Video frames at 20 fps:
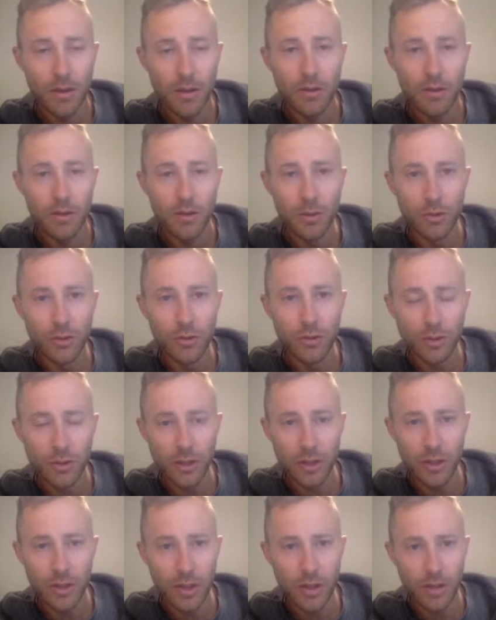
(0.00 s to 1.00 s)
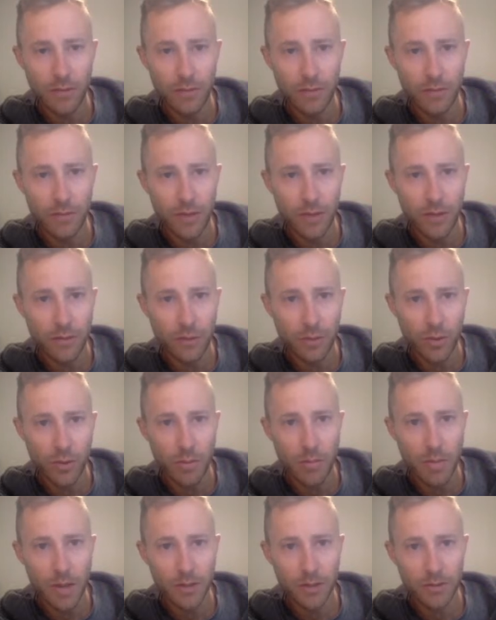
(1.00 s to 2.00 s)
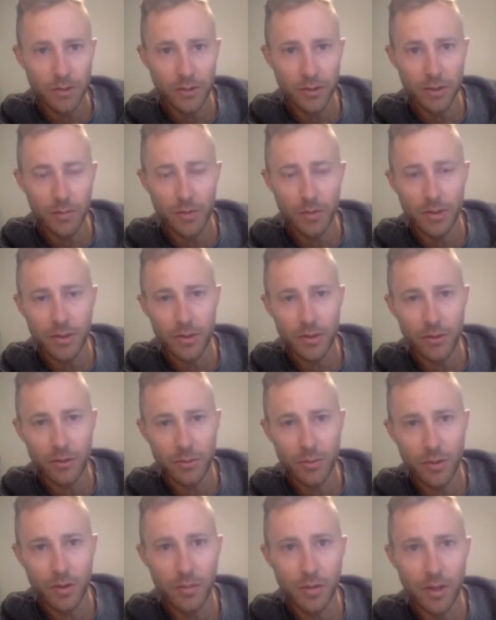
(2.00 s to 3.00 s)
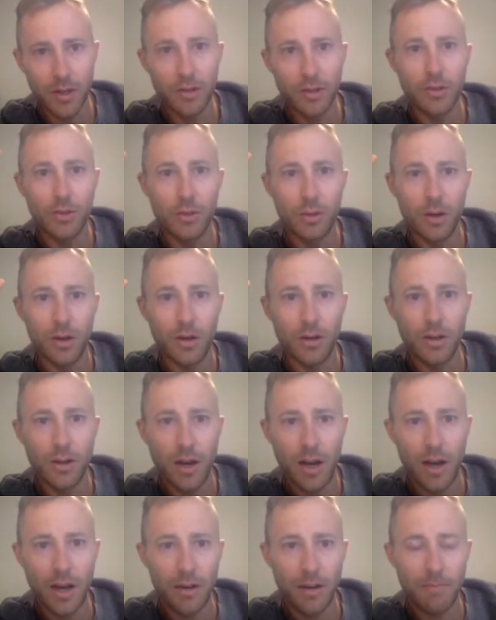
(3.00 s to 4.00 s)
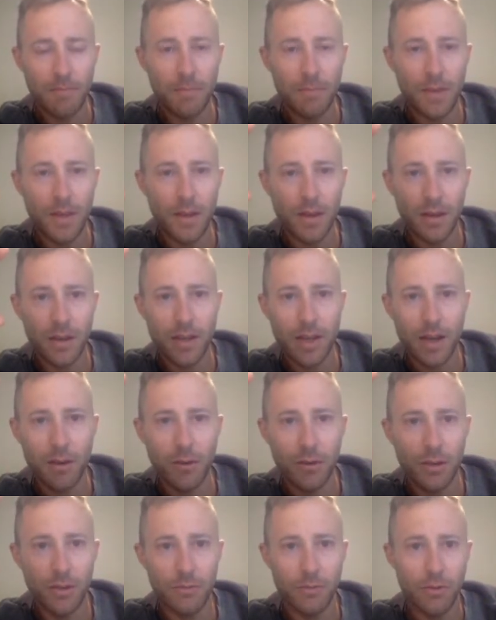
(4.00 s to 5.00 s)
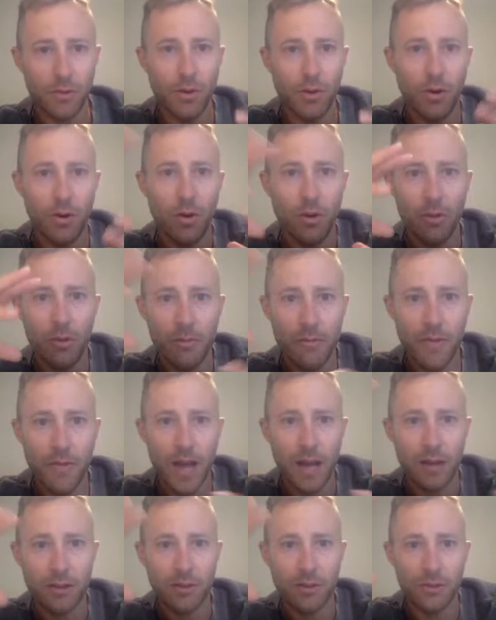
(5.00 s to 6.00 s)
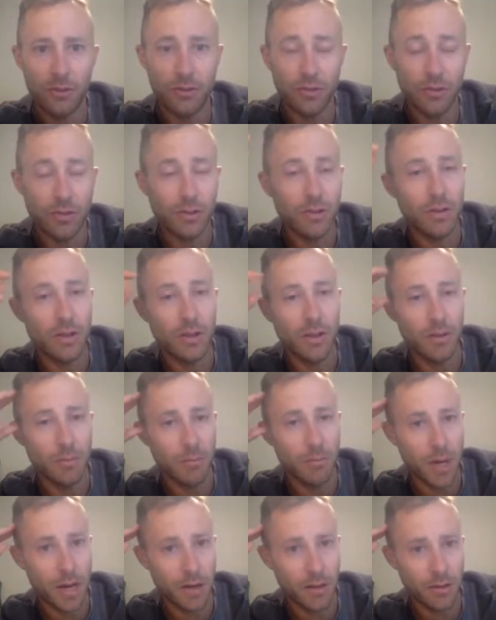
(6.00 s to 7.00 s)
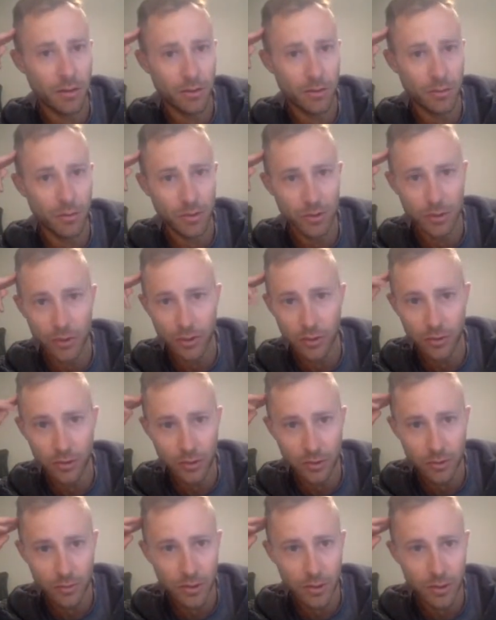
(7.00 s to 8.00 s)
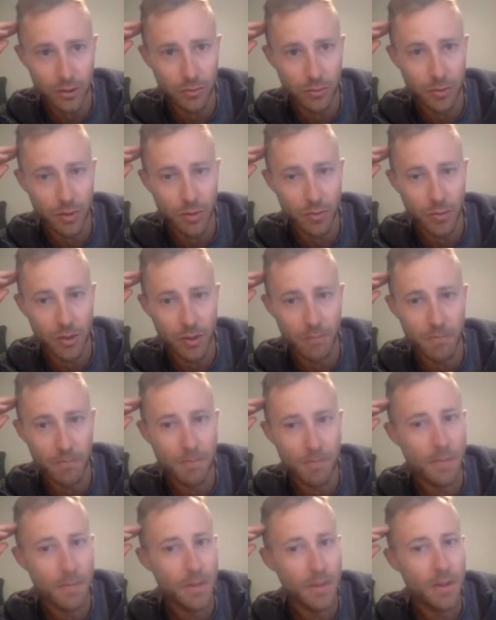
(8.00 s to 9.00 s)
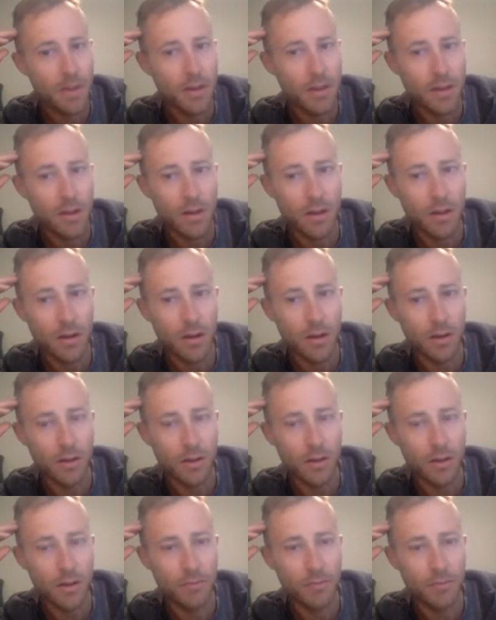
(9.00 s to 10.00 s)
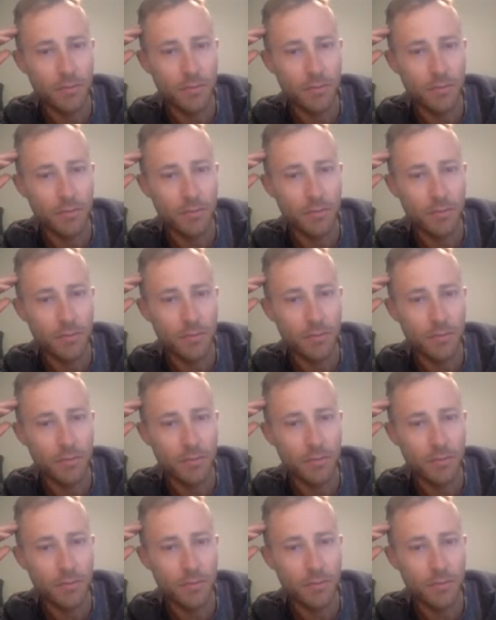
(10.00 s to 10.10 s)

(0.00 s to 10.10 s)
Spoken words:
usually if you are messing up in an experiment, you are not accounting for all the factors that could impact the results of an experiment. And